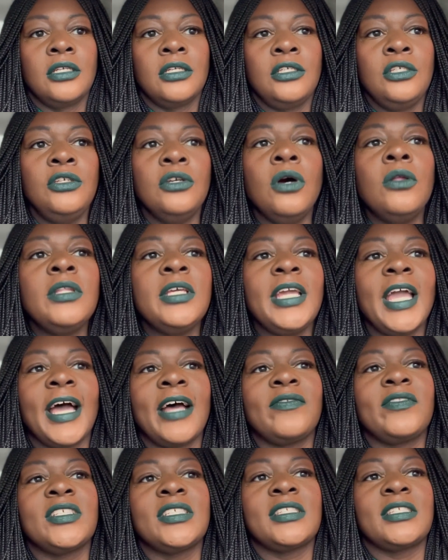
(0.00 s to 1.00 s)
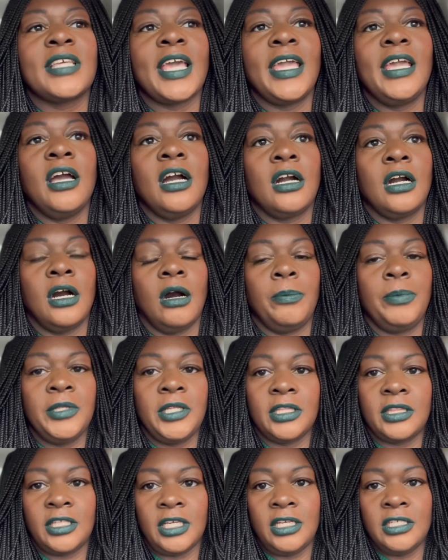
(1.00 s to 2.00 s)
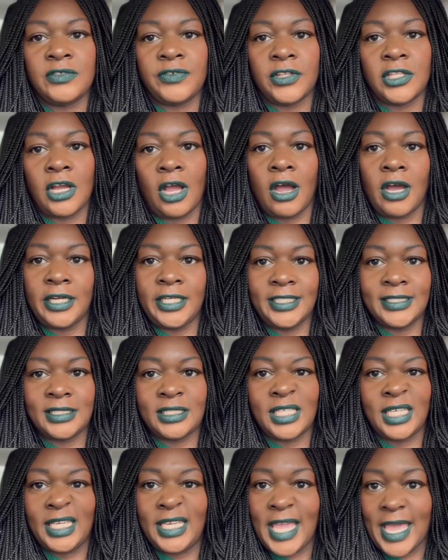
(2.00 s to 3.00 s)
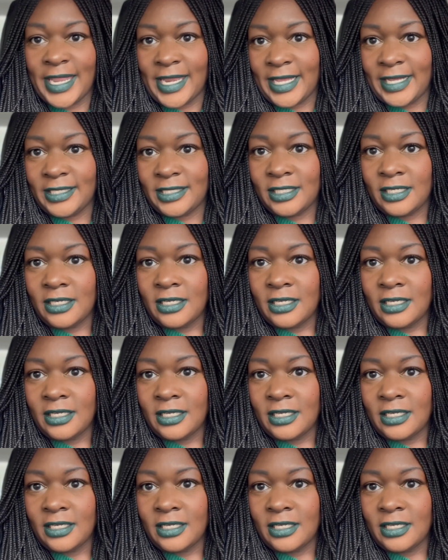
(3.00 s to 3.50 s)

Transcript: you only have to say a couple of things for the audience to get it.